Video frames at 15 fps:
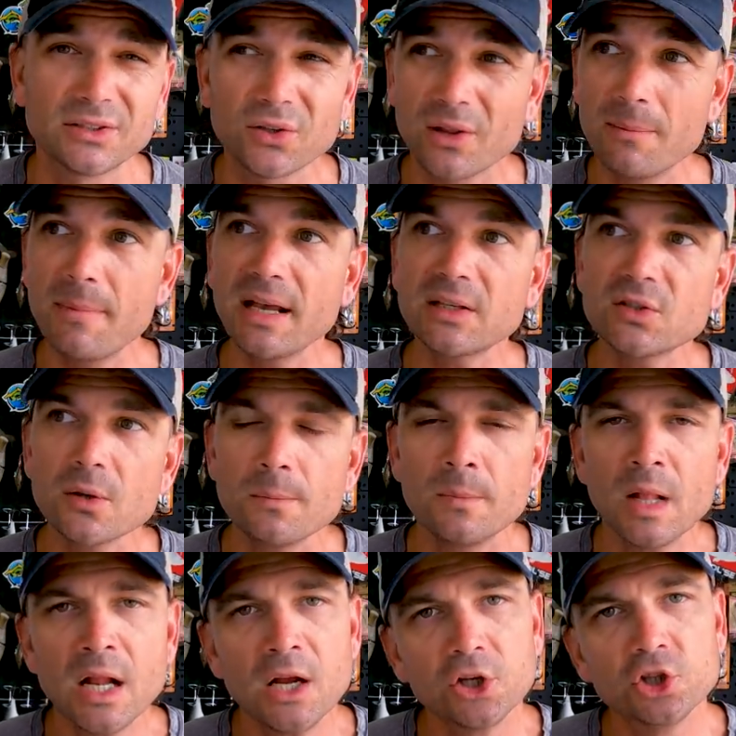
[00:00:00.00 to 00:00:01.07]
So they make
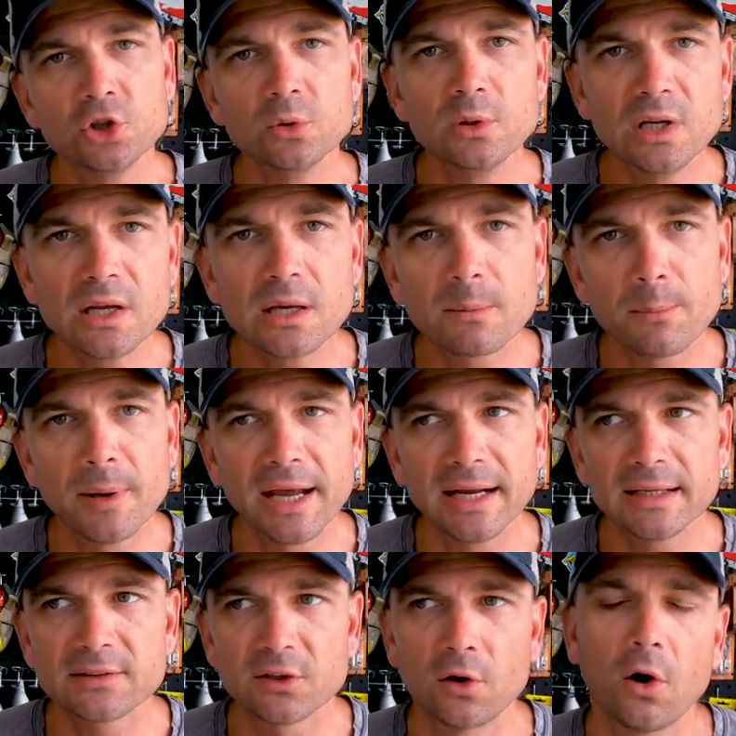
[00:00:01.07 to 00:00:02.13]
some unique
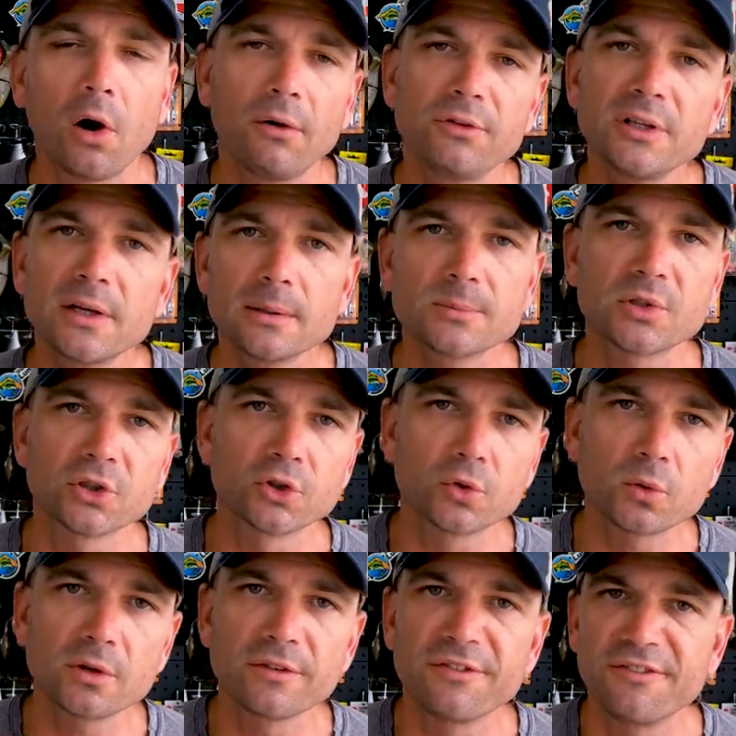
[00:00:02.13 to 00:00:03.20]
baits, and oftentimes they're
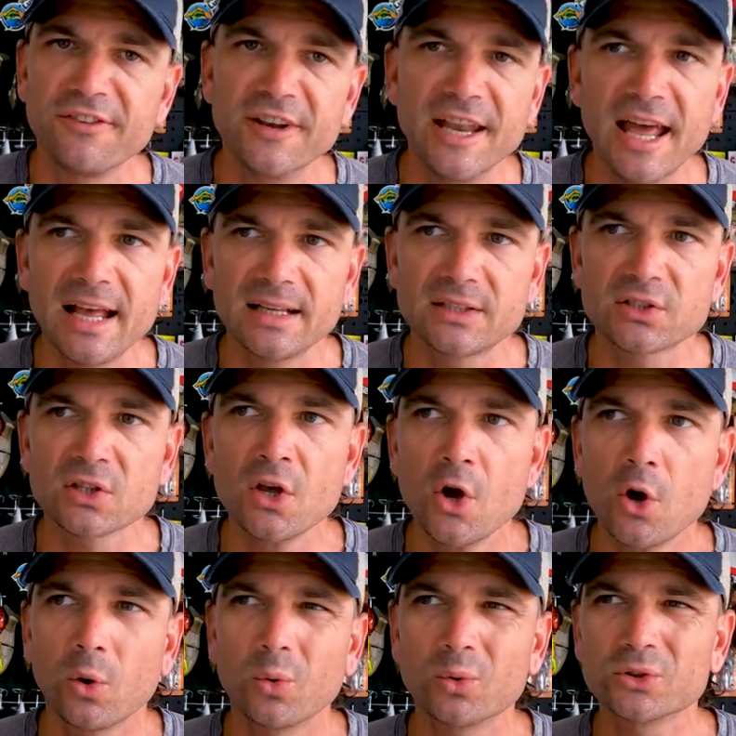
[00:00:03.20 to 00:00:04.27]
sort of finesse
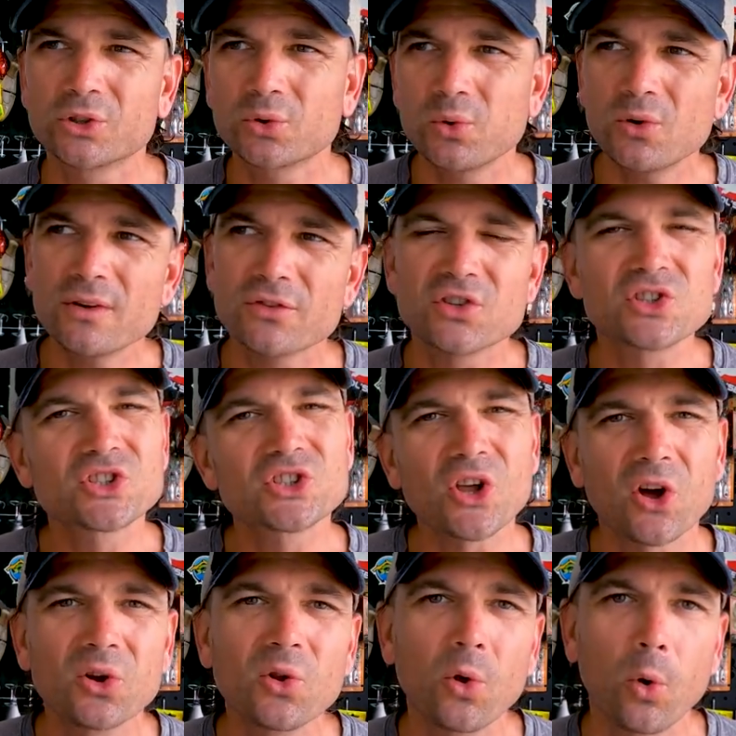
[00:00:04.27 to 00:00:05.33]
or sort of
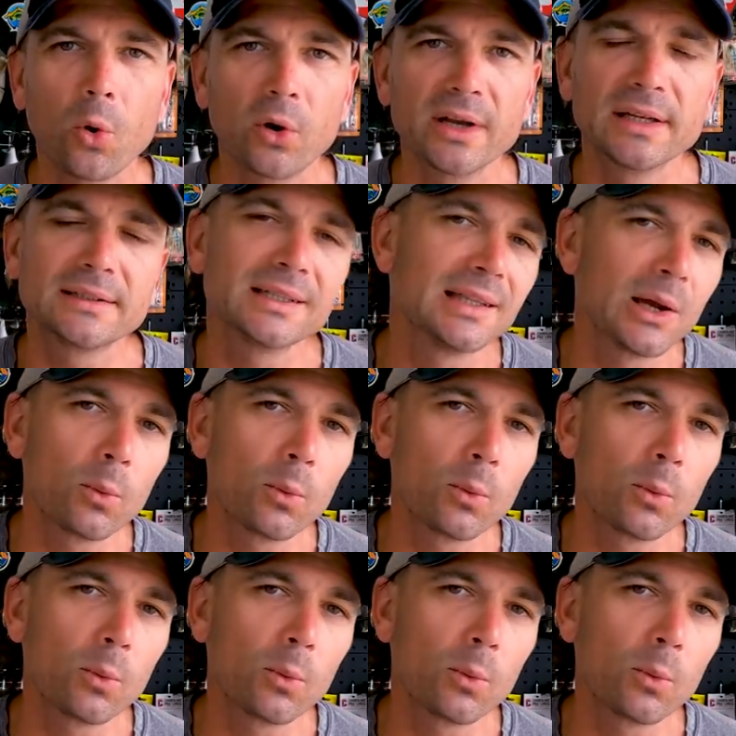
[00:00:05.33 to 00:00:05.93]
subtle oriented.